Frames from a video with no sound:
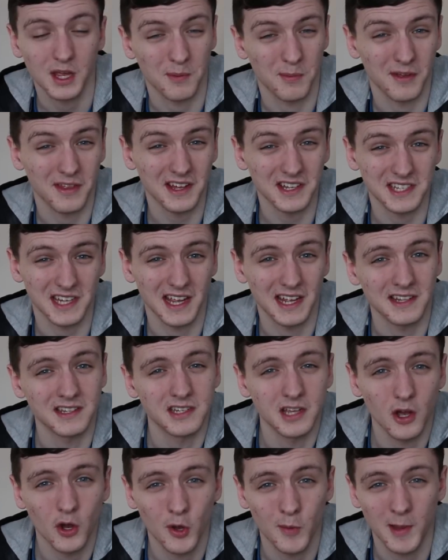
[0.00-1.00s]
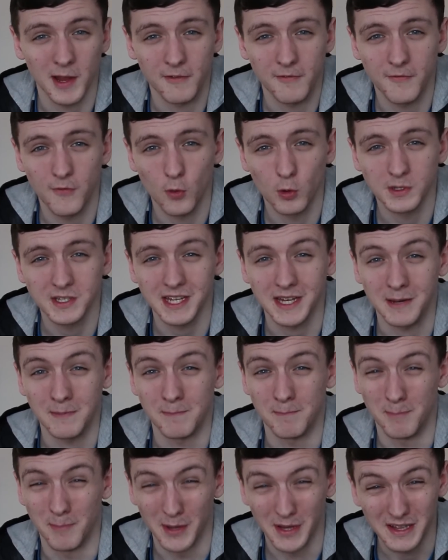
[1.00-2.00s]
Compare that to Intel, who made
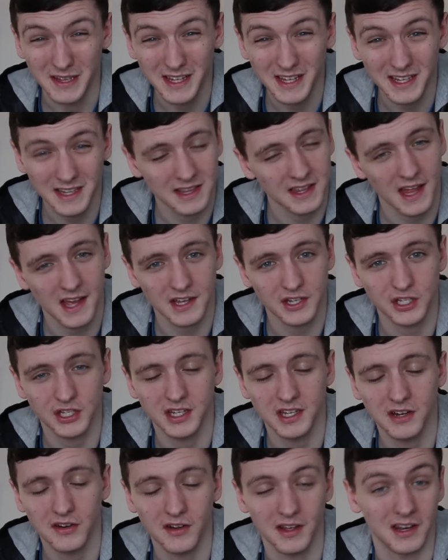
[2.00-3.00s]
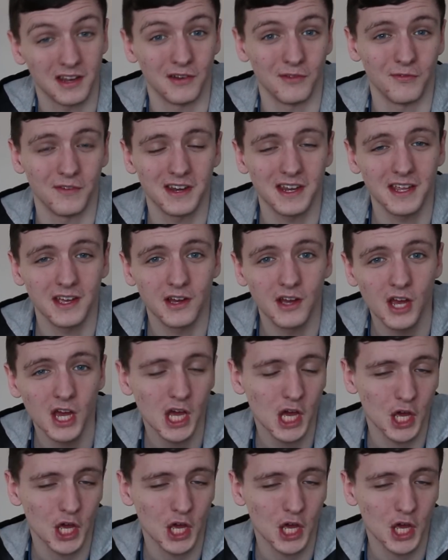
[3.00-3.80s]
14 billion last year, and Nvidia,